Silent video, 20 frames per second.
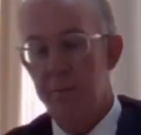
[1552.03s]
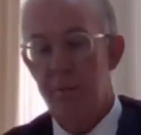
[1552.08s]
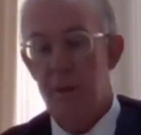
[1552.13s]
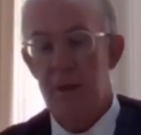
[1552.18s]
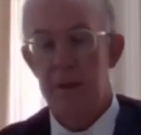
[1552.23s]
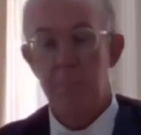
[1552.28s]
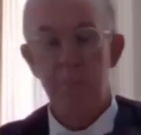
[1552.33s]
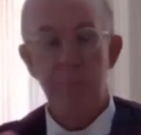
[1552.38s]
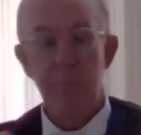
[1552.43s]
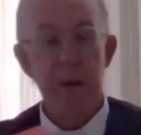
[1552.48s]

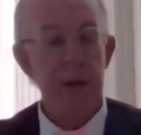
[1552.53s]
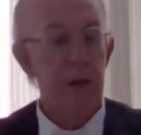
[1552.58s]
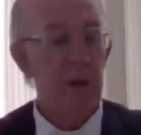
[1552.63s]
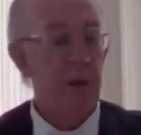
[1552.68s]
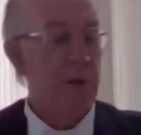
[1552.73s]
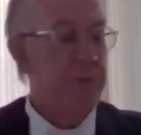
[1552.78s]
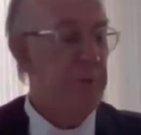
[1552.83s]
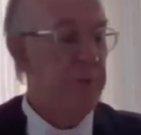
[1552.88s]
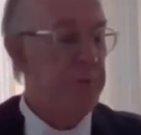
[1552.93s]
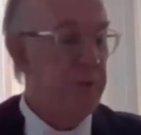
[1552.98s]
Under
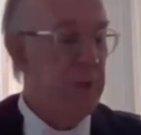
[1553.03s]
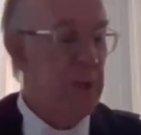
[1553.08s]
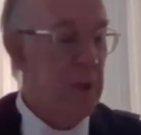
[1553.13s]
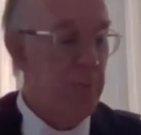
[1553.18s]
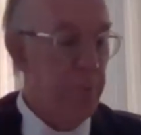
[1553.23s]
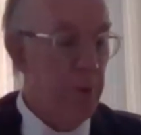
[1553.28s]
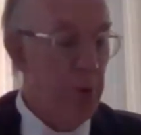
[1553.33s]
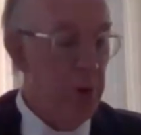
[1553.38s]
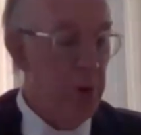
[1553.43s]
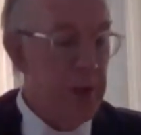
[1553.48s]
paragraph
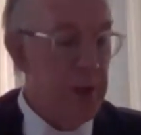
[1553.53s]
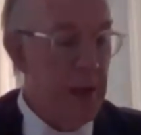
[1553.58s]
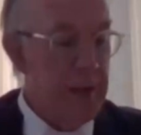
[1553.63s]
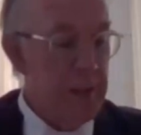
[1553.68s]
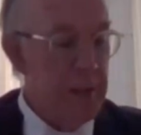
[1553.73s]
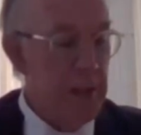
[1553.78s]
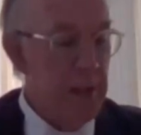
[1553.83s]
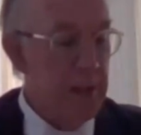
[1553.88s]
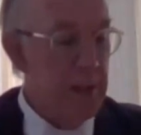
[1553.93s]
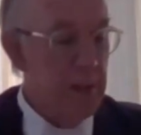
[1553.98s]

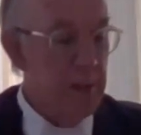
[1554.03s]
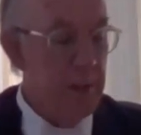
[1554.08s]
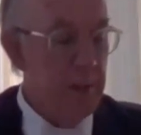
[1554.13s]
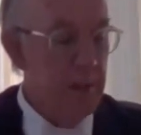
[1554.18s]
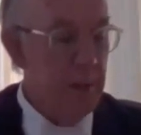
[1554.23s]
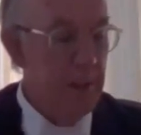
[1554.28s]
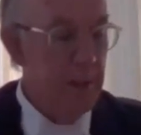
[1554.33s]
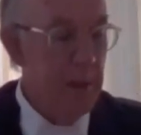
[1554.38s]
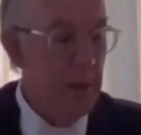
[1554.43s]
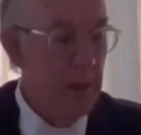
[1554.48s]
15.8,
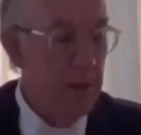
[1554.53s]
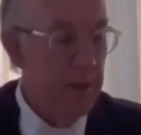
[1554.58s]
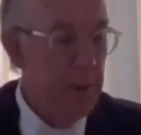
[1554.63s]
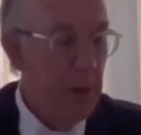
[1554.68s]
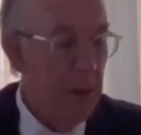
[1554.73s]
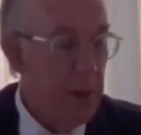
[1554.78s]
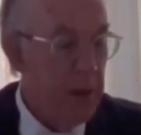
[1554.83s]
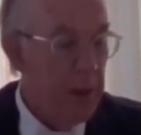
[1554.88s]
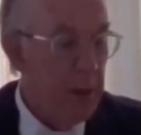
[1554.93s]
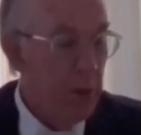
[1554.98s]
the
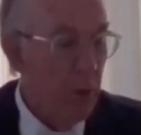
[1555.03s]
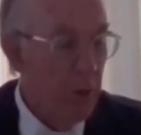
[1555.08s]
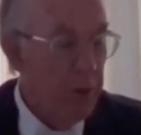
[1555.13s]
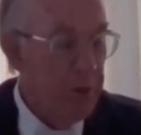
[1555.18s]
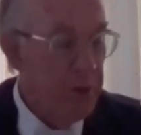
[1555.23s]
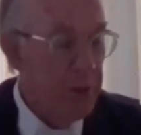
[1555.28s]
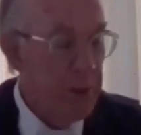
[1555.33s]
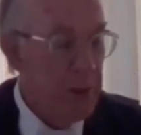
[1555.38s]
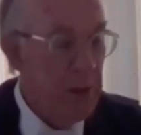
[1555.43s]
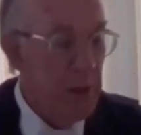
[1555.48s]
learned
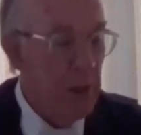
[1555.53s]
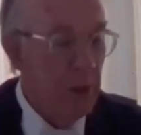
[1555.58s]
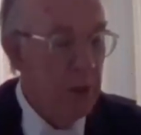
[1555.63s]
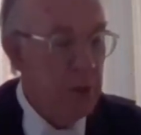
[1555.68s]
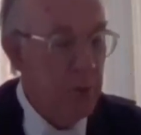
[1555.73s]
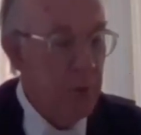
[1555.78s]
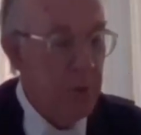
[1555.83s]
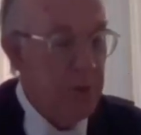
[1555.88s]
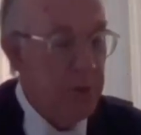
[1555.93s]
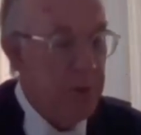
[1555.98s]
author
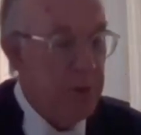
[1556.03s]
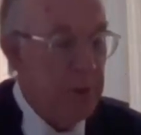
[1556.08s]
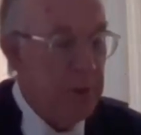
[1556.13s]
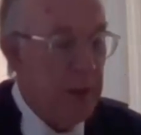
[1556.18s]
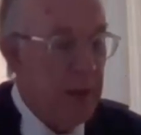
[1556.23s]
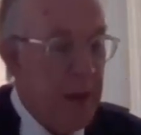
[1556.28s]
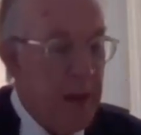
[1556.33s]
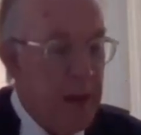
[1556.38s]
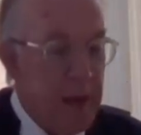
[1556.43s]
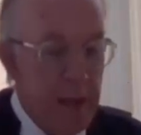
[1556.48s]
deals with
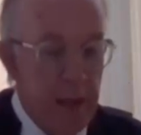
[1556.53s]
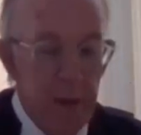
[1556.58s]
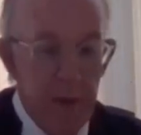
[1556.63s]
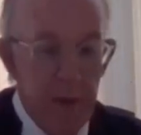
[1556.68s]
delay